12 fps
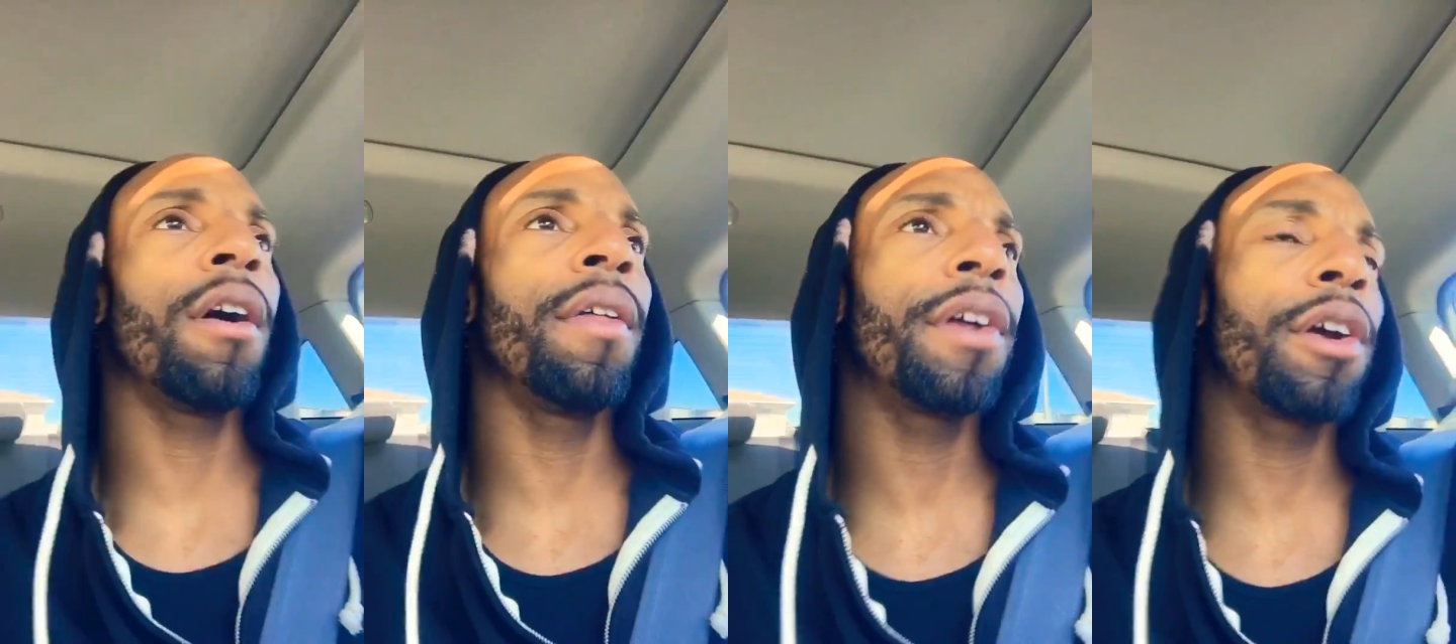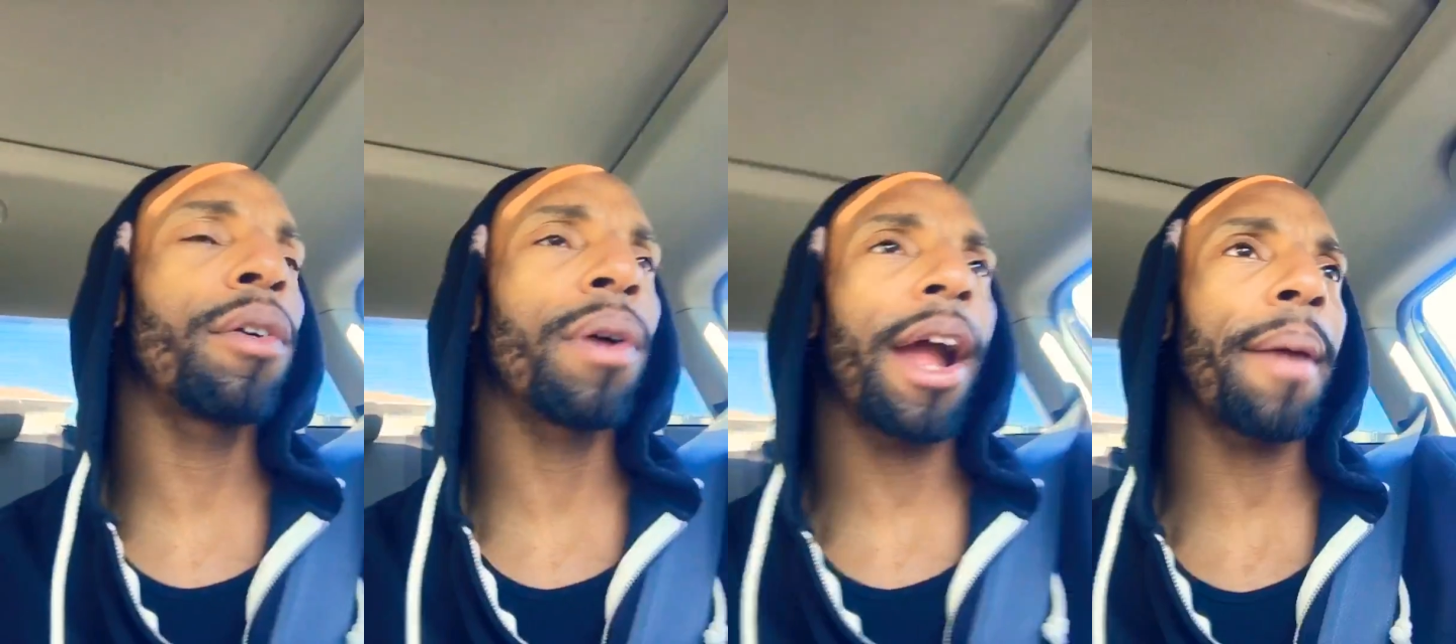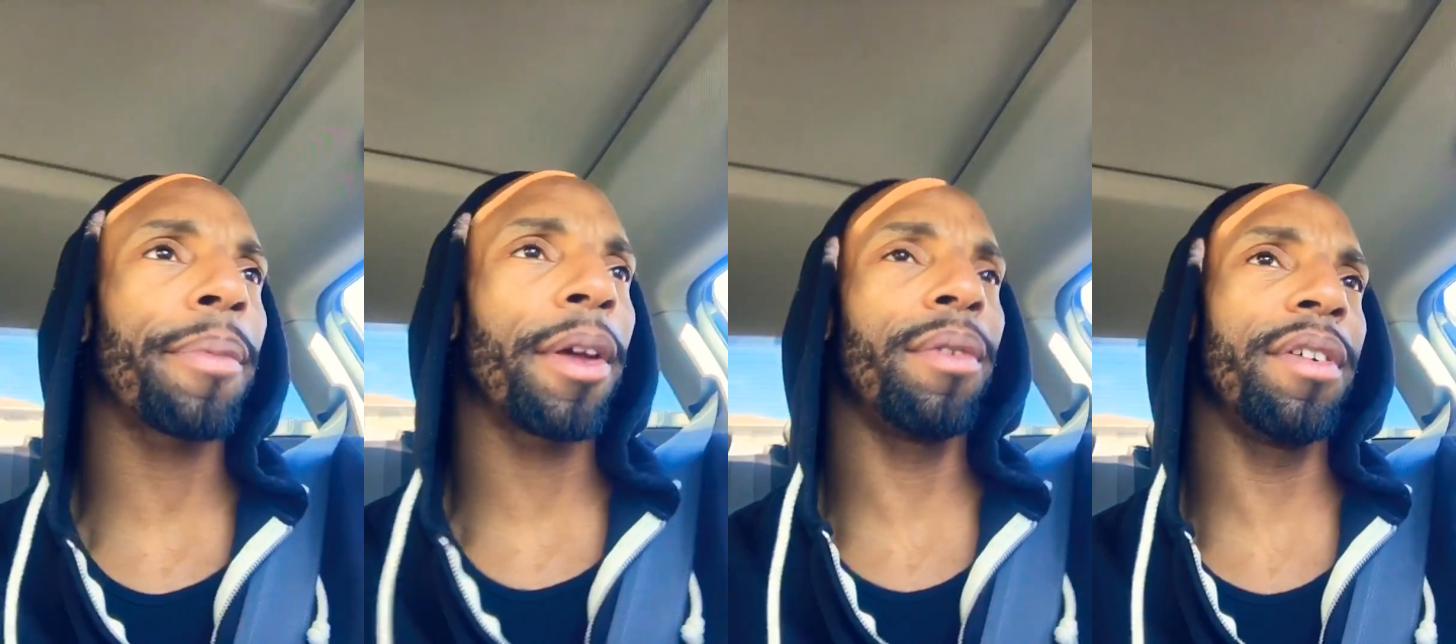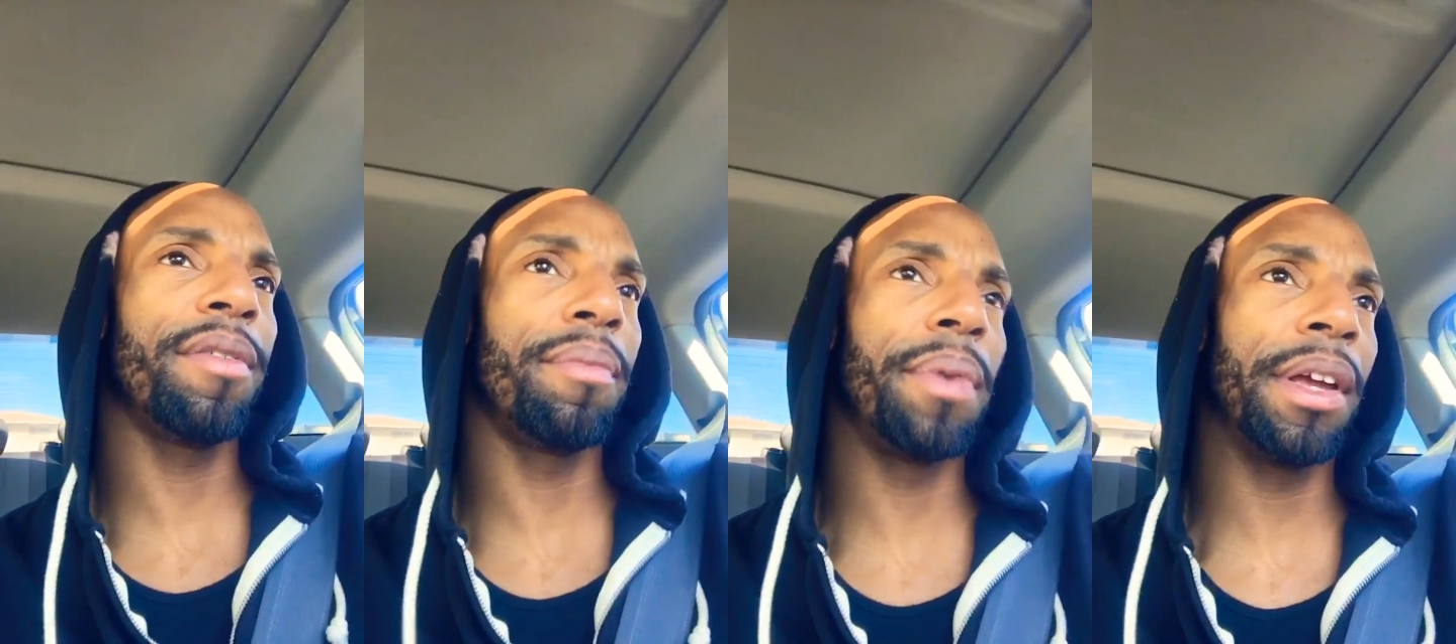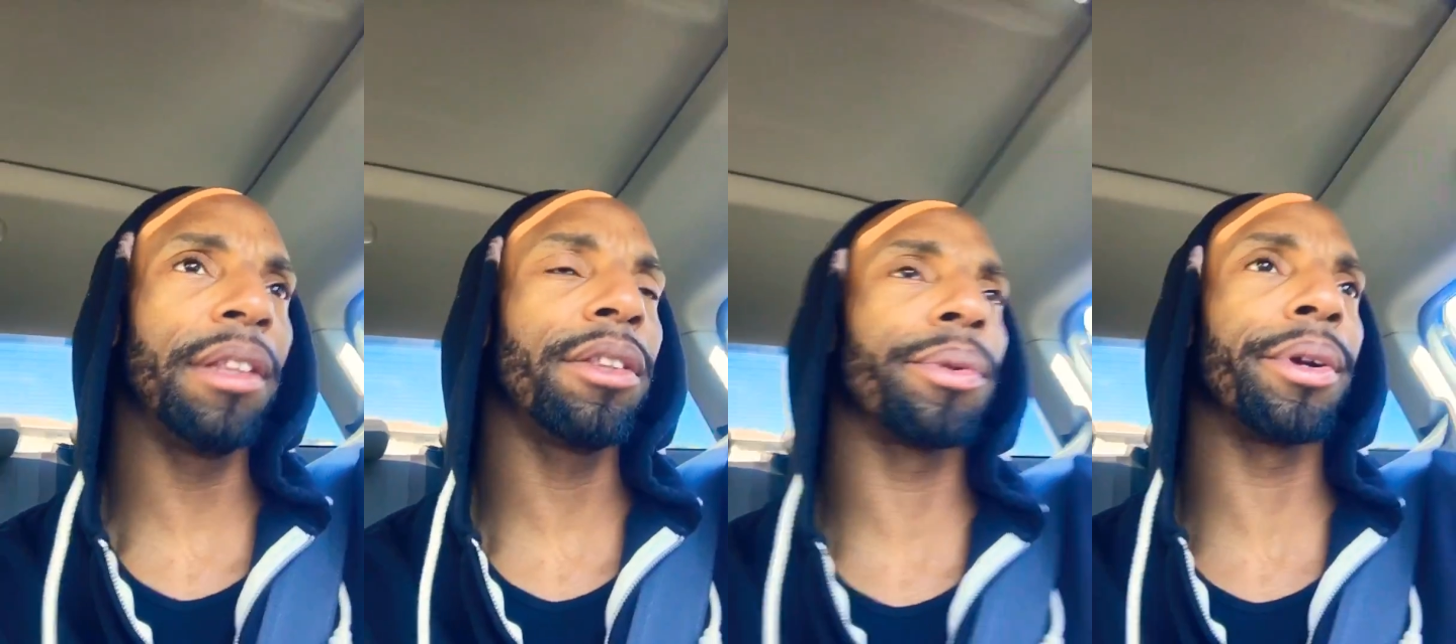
all the crap that we've been